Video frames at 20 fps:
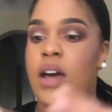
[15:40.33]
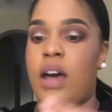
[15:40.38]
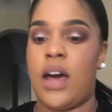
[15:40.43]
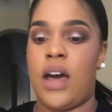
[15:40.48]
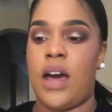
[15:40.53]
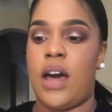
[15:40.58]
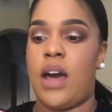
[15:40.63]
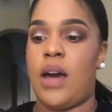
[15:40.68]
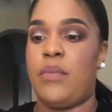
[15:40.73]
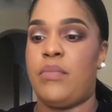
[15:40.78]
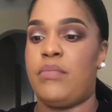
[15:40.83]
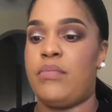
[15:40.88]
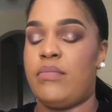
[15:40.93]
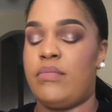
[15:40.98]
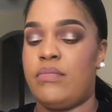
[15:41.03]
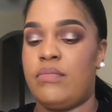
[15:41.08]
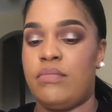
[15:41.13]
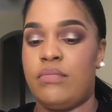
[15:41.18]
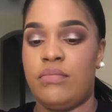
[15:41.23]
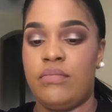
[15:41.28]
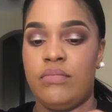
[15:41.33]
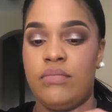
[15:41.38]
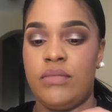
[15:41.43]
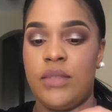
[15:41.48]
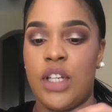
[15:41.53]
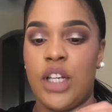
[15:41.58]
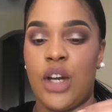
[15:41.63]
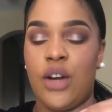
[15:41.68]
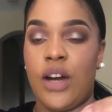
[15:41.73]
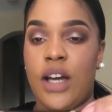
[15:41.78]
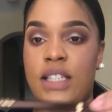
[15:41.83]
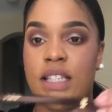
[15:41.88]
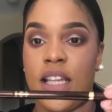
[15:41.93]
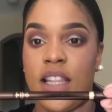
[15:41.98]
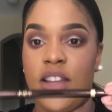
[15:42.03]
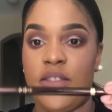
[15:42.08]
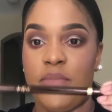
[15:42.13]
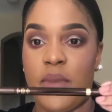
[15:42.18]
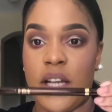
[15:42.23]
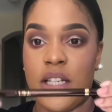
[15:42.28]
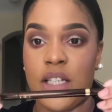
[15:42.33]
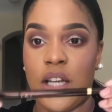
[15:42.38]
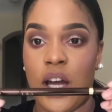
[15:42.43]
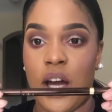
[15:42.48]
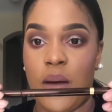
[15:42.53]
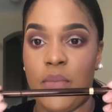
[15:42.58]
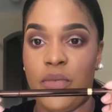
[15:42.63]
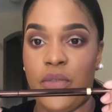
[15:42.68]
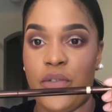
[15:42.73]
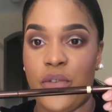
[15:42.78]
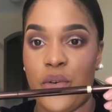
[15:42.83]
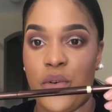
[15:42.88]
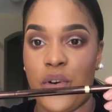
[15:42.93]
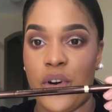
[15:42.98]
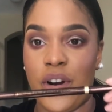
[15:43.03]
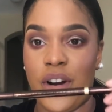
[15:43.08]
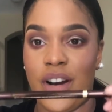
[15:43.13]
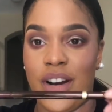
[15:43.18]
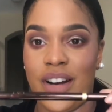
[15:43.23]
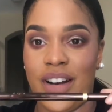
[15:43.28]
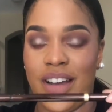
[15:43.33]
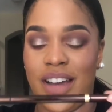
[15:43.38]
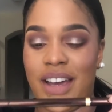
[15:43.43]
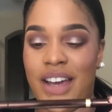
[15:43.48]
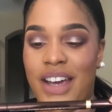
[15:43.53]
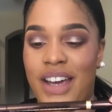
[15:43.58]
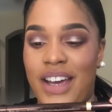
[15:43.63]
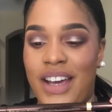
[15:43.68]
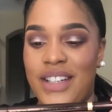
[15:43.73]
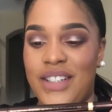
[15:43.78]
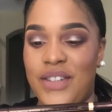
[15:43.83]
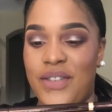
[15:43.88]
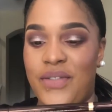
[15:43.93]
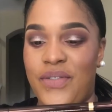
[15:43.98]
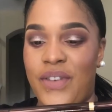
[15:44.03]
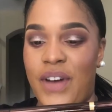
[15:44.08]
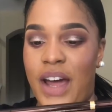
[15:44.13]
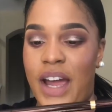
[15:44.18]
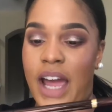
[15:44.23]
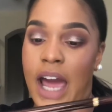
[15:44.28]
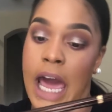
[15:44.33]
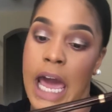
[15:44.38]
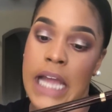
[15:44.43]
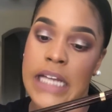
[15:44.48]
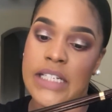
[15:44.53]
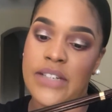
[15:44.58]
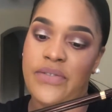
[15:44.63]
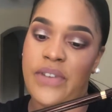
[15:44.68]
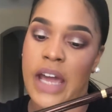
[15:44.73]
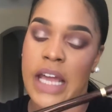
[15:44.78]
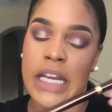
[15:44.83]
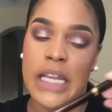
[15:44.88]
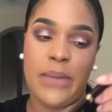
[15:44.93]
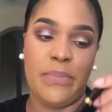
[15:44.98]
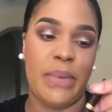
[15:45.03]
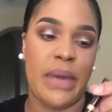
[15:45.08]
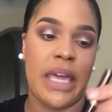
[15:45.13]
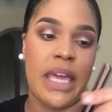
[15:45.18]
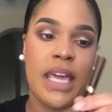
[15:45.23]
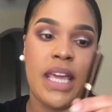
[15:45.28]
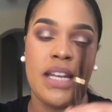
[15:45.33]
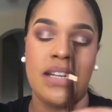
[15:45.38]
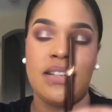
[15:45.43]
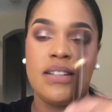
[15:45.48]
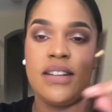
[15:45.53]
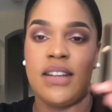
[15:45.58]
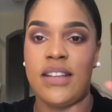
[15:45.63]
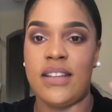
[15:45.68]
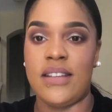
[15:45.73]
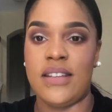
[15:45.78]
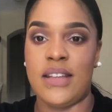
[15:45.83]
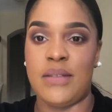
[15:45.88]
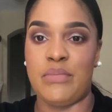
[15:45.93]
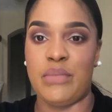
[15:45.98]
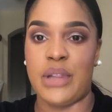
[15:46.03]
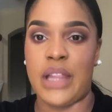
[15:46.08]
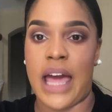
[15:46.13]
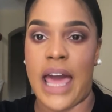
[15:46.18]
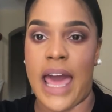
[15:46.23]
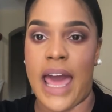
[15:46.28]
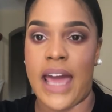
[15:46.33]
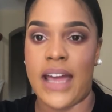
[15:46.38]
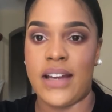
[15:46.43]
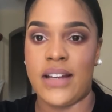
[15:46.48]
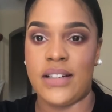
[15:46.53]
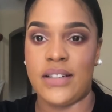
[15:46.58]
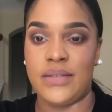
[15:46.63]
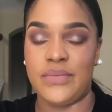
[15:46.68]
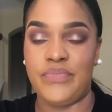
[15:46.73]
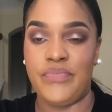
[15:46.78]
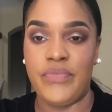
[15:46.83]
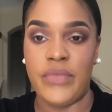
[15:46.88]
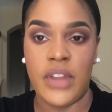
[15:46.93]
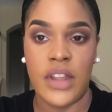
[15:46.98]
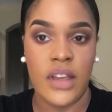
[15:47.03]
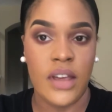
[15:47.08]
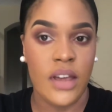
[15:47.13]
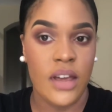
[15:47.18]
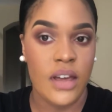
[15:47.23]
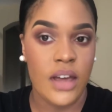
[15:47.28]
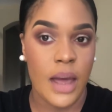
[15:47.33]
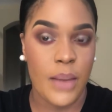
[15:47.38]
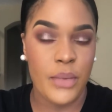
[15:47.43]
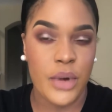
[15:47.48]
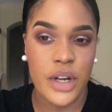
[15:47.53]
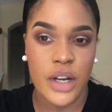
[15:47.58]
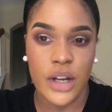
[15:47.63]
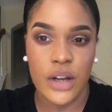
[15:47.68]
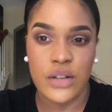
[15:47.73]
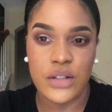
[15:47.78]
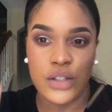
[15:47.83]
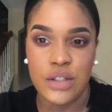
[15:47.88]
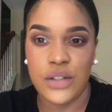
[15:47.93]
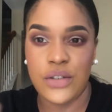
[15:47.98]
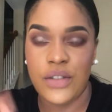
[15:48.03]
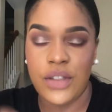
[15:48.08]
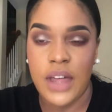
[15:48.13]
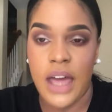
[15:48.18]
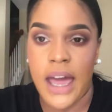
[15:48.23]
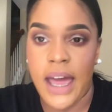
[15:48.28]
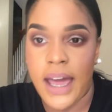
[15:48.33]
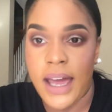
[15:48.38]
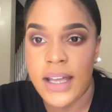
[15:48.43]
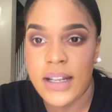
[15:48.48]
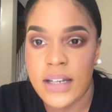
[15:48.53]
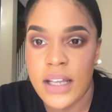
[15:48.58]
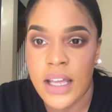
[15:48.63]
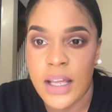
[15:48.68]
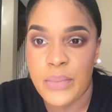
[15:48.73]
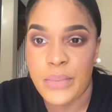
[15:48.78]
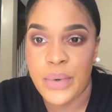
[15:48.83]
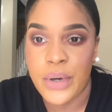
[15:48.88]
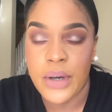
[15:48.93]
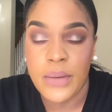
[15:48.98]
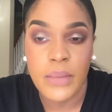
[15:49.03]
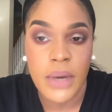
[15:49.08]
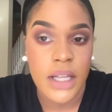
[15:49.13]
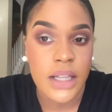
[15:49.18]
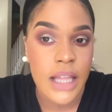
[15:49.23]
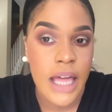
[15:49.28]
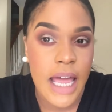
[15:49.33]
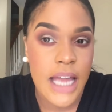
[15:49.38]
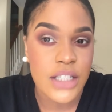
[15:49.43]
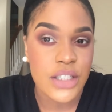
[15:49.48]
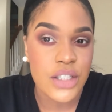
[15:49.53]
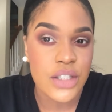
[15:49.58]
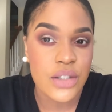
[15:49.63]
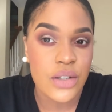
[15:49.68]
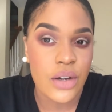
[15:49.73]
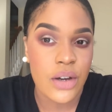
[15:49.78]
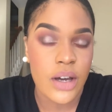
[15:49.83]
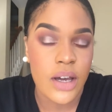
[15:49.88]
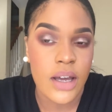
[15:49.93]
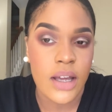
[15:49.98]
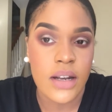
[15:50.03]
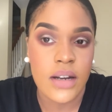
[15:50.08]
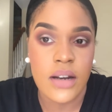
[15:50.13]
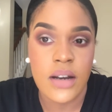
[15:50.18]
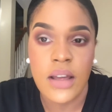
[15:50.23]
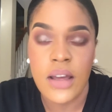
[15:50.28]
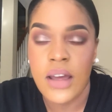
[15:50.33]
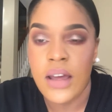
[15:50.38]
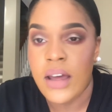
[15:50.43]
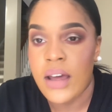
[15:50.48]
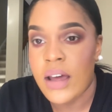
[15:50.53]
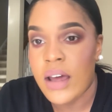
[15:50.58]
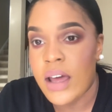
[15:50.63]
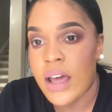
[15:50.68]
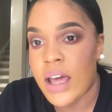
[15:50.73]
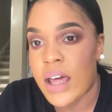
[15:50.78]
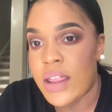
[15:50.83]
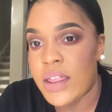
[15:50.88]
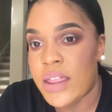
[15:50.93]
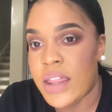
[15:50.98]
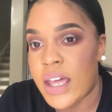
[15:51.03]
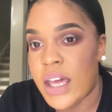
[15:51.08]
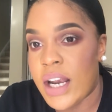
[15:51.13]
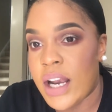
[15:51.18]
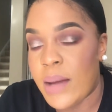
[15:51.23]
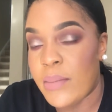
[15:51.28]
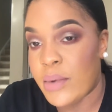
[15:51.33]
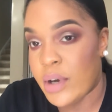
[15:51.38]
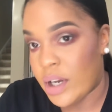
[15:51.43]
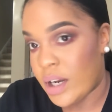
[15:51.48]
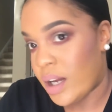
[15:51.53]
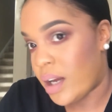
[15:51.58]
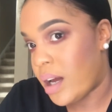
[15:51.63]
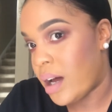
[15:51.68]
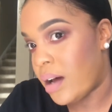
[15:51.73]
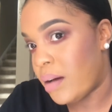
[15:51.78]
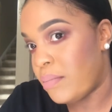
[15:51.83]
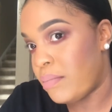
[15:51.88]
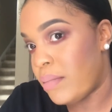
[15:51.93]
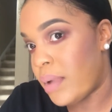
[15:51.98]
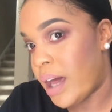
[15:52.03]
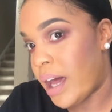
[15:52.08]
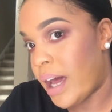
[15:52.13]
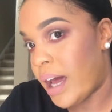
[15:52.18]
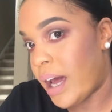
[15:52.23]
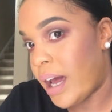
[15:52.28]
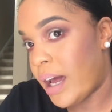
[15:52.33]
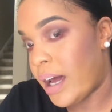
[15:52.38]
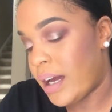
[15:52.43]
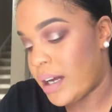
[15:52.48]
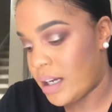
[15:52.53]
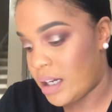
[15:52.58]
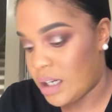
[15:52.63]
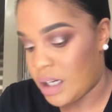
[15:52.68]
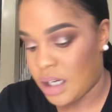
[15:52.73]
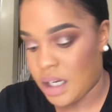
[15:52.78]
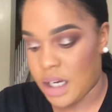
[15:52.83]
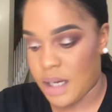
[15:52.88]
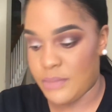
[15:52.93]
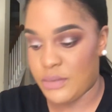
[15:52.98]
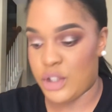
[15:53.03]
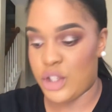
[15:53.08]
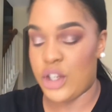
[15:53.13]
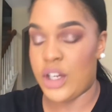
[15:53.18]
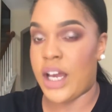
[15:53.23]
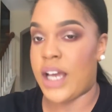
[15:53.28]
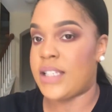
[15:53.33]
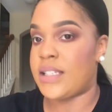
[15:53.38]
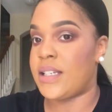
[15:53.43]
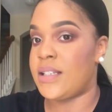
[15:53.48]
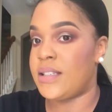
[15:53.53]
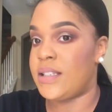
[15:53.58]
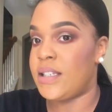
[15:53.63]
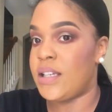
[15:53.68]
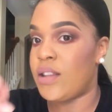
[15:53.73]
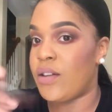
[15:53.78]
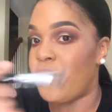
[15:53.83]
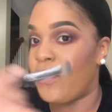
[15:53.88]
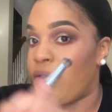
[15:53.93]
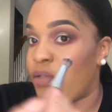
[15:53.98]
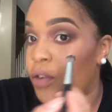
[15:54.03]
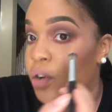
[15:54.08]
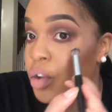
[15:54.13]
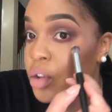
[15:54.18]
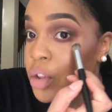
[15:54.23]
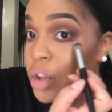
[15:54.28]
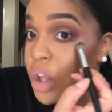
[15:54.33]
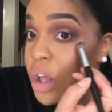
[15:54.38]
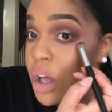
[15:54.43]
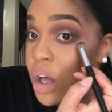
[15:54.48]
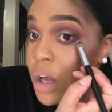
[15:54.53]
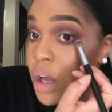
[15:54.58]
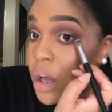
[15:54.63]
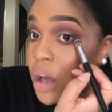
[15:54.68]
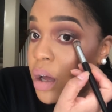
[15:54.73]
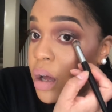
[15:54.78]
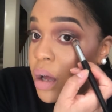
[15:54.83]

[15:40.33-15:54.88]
You know, guys, I love my Tom Ford eye defining pen in black. I'm going to go do that and put my lashes on. And then I'm going to come back so you guys can see the full look.